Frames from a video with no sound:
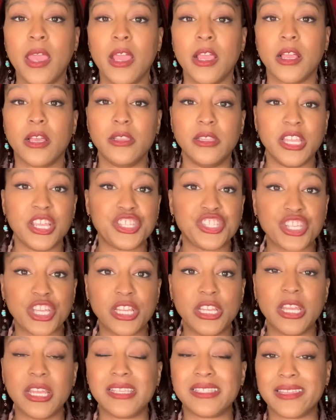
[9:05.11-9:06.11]

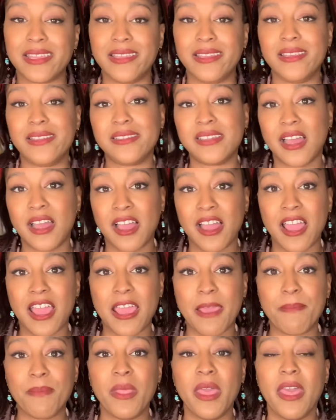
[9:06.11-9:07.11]
Collision is any
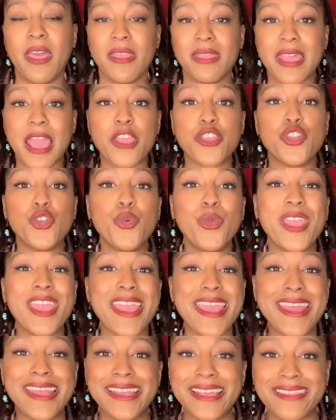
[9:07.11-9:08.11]
time that you hit
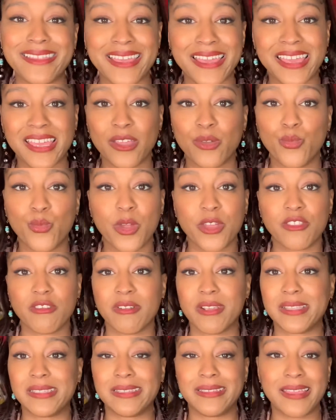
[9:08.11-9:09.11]
anything, whether
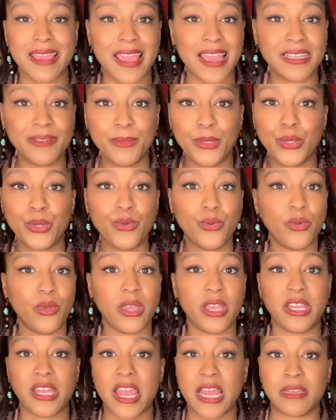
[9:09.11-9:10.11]
it's an animal,
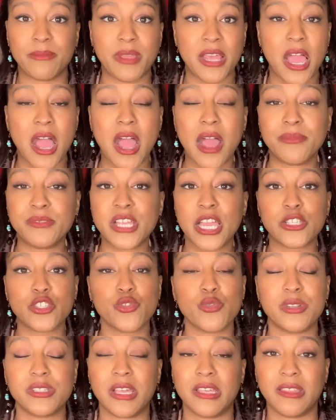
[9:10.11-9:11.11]
inanimate object,
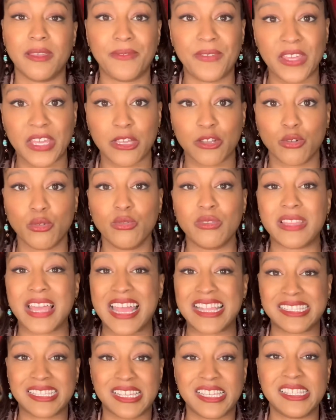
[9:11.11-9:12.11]
or another vehicle.
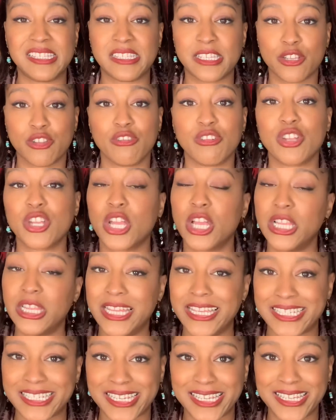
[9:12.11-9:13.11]
That's considered collision.